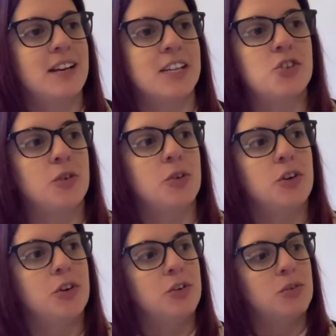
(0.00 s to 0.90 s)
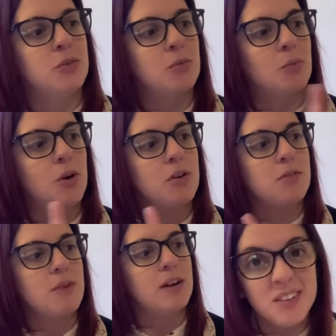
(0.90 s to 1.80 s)
Like to
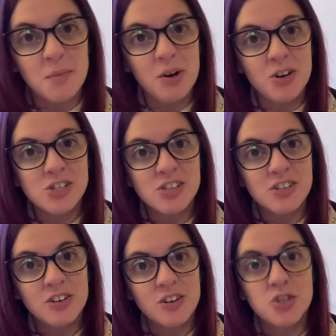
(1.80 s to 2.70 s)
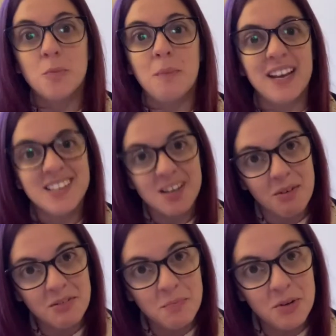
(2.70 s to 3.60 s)
walk around the bush or to bend
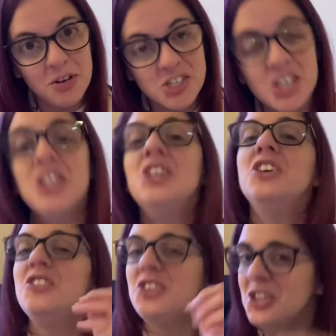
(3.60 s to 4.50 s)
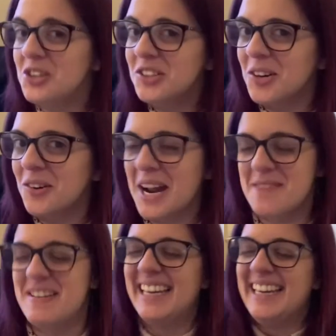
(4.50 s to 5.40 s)
around the bush? You know what I
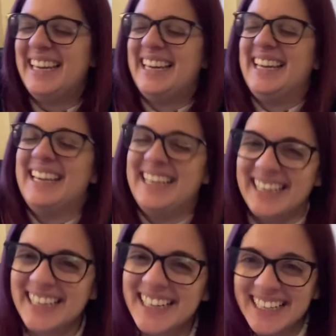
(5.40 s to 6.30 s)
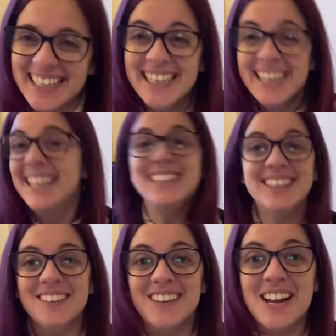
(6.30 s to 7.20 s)
mean. You
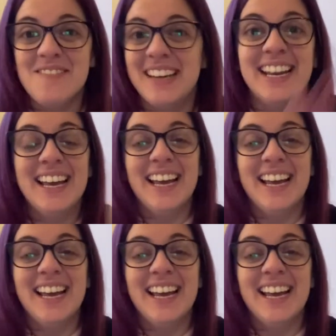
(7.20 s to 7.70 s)
know what I mean.